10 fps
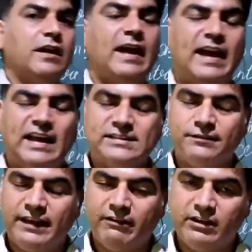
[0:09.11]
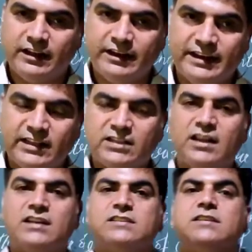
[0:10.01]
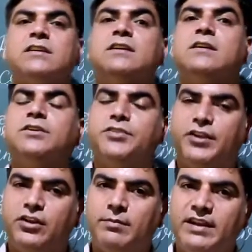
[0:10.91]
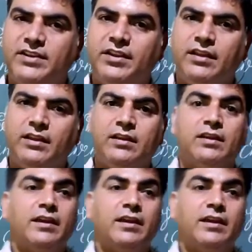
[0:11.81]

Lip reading: as we have done in 10th class trigonometry.